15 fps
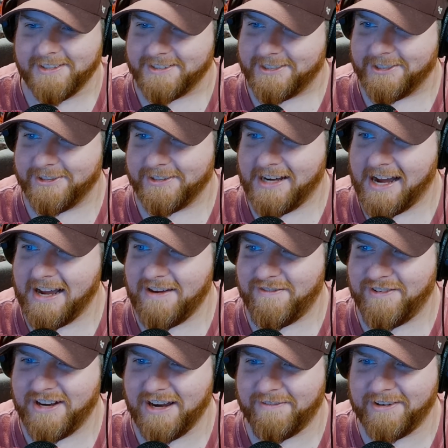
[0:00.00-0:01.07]
dude, I have
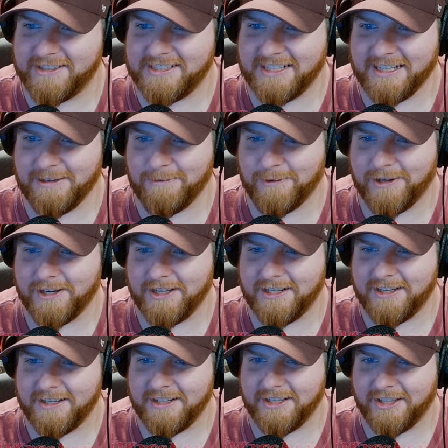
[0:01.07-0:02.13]
never seen
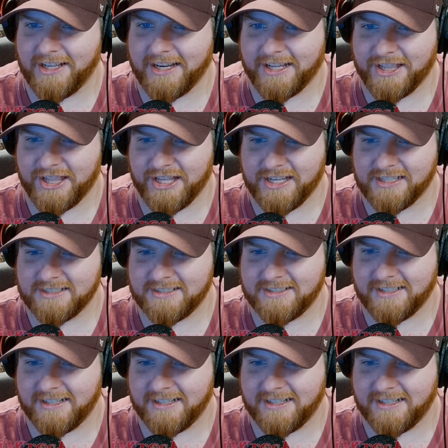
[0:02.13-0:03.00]
one like this.